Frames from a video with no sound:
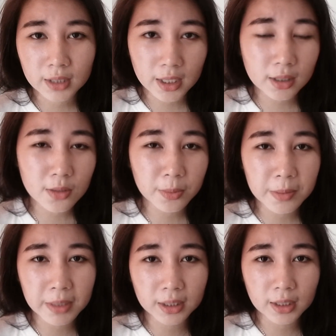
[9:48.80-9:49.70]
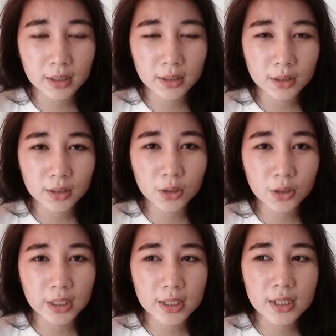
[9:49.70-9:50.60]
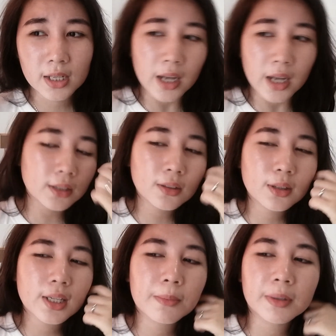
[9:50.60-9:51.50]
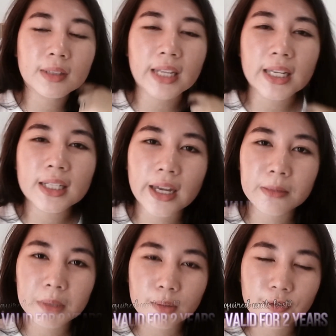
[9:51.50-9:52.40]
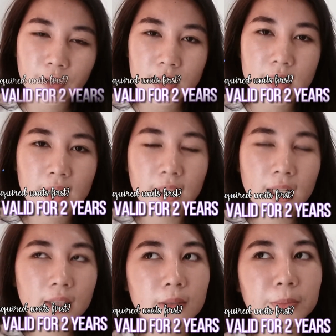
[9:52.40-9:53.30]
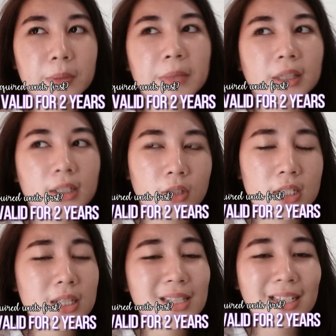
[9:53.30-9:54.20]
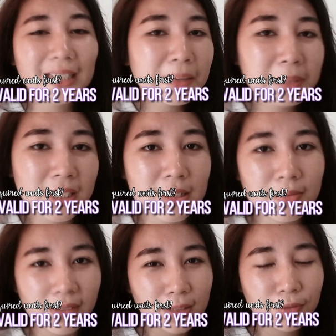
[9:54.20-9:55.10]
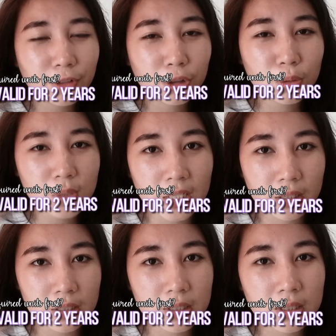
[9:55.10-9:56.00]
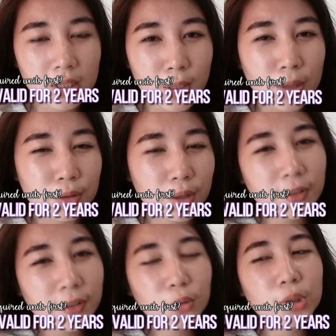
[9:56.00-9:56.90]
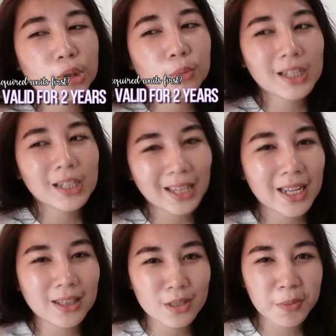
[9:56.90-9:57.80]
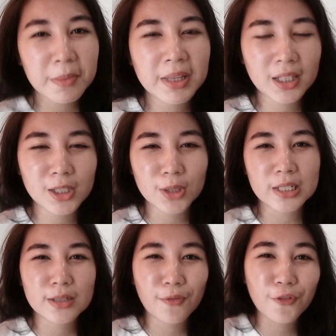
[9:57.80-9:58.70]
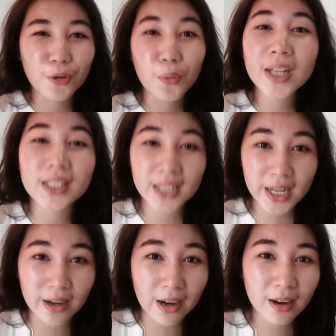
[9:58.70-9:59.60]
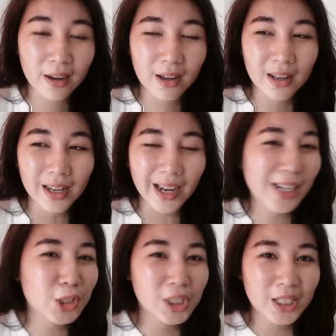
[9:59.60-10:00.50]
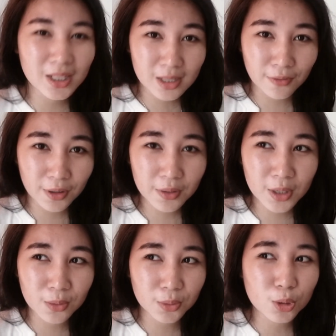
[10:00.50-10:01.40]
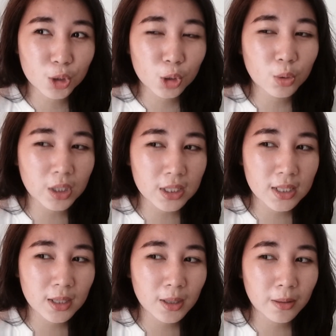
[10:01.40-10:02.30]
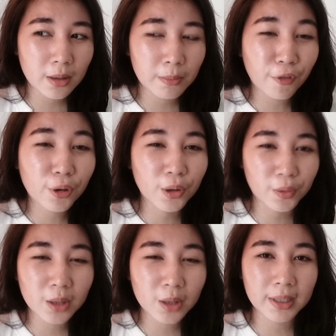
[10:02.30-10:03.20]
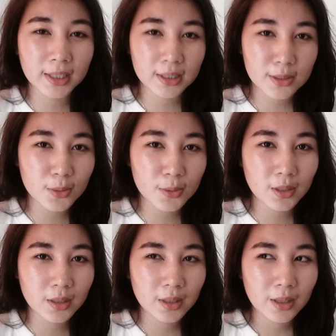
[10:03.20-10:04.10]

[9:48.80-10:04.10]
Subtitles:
take the supplemental units. The good thing about taking the Nmat first and take the supplemental units is that Nmat is valid for 2 years. So even though you will take the supplemental units for 1 year, And actually, that's a very good choice before going to medical school.